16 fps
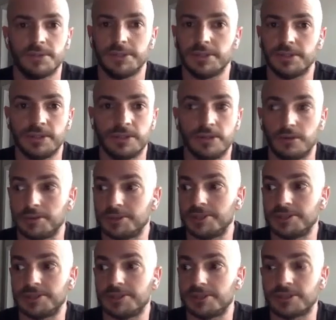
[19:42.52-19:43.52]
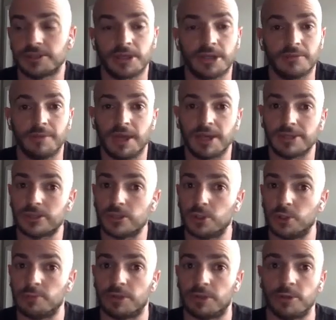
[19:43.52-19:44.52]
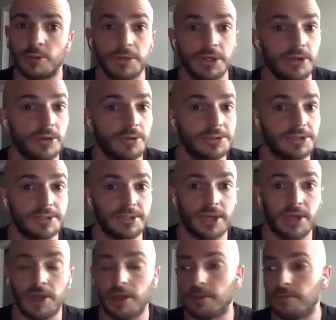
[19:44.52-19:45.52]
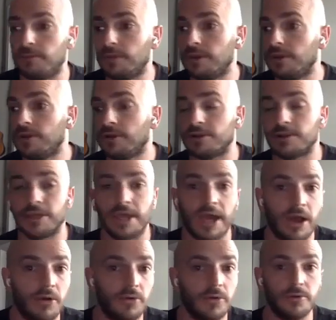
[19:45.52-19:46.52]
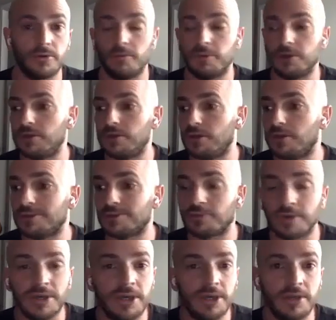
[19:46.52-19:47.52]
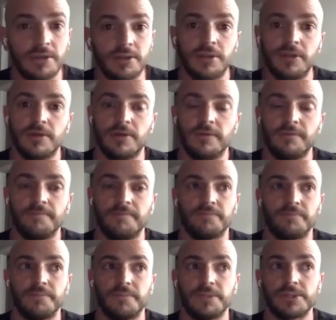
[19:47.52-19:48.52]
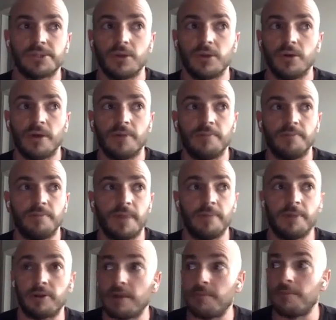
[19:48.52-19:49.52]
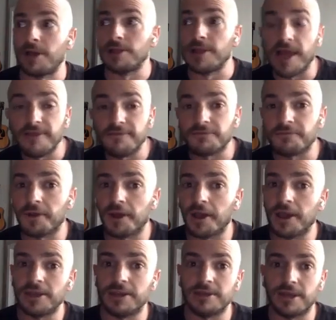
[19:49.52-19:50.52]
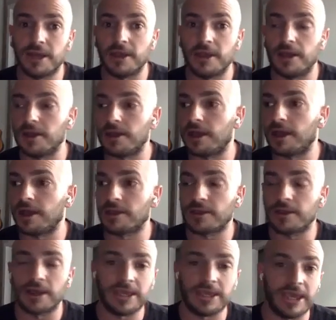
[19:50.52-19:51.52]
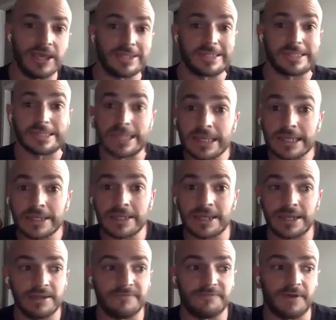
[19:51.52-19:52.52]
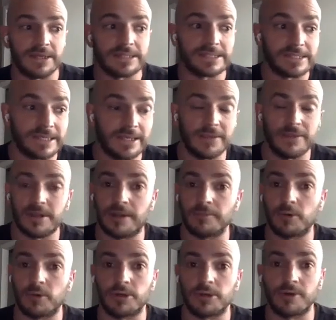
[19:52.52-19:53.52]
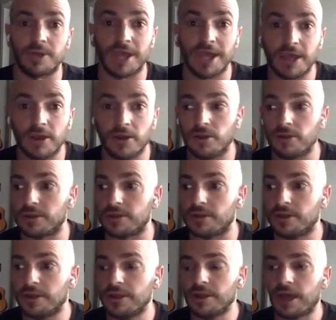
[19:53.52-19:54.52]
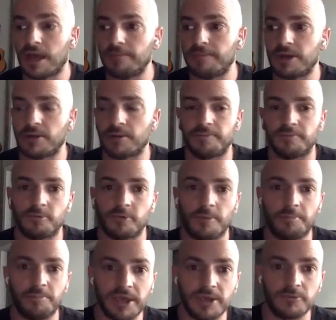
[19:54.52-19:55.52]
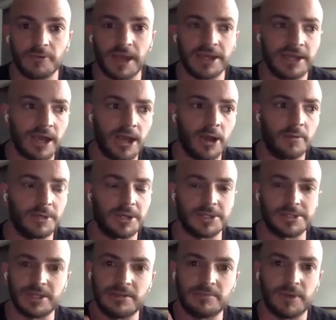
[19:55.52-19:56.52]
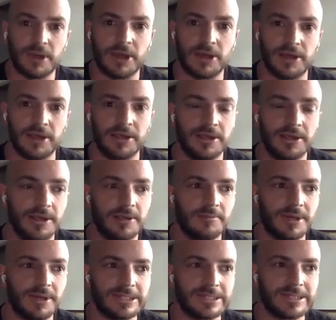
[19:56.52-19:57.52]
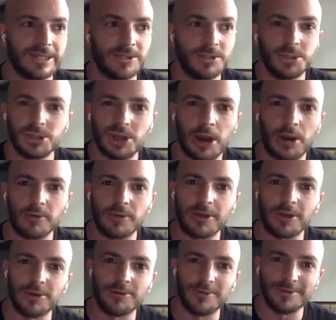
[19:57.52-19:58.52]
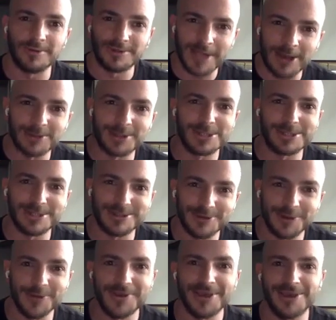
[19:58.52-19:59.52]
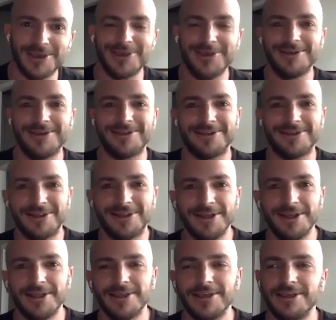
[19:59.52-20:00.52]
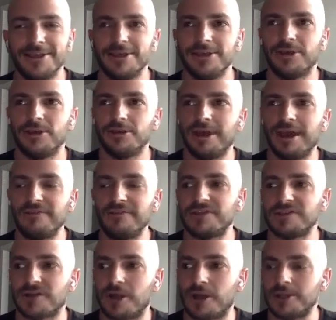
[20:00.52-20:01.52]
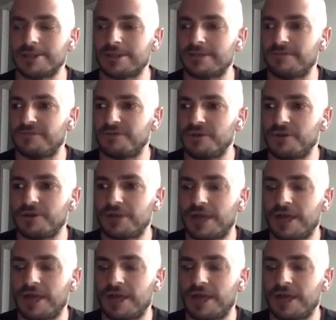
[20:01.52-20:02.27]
Jesus is going to come back soon, but nobody knows the time or the hour. Nobody knows when. So I better have my life right, and I can't sin. And if I sin, then I'm going to go to hell. And I better repent right now, because then my sin jar will go down to 0 again. And, you know, you have this constant fear.